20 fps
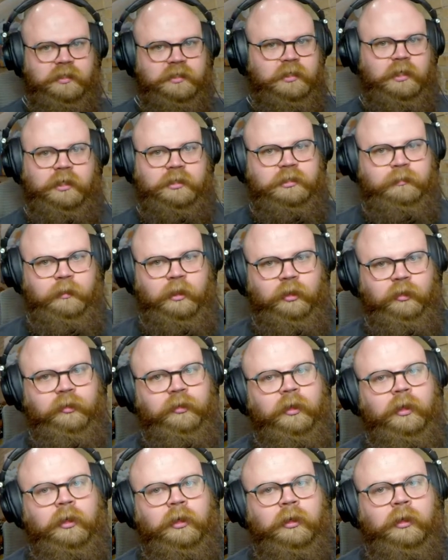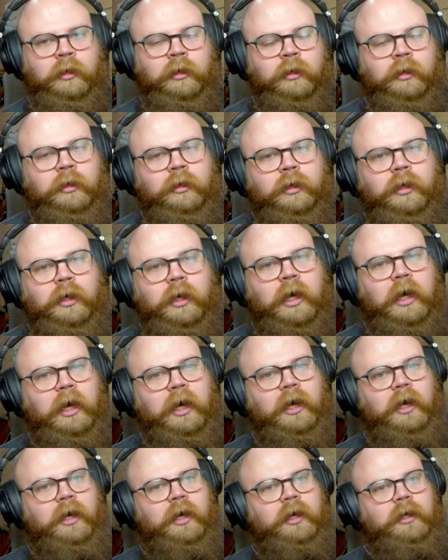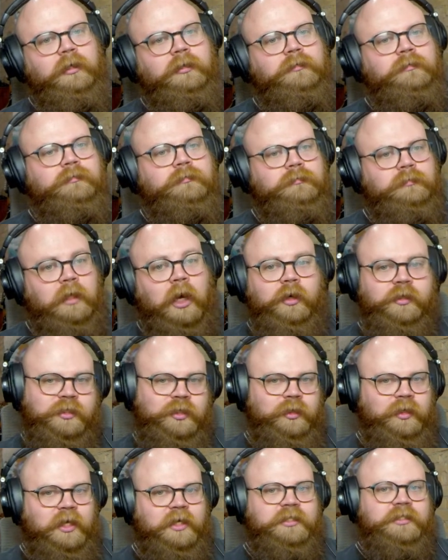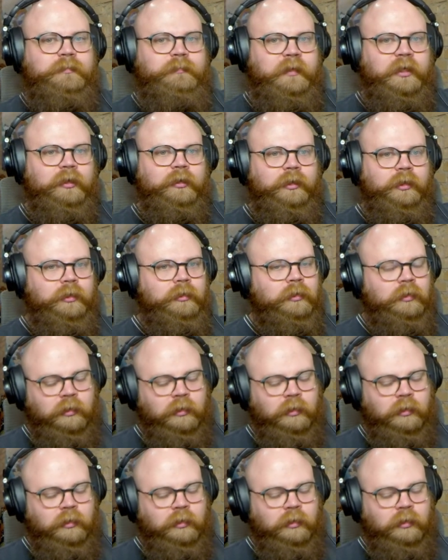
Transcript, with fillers: talk to both. Uh, also, yes, Beard.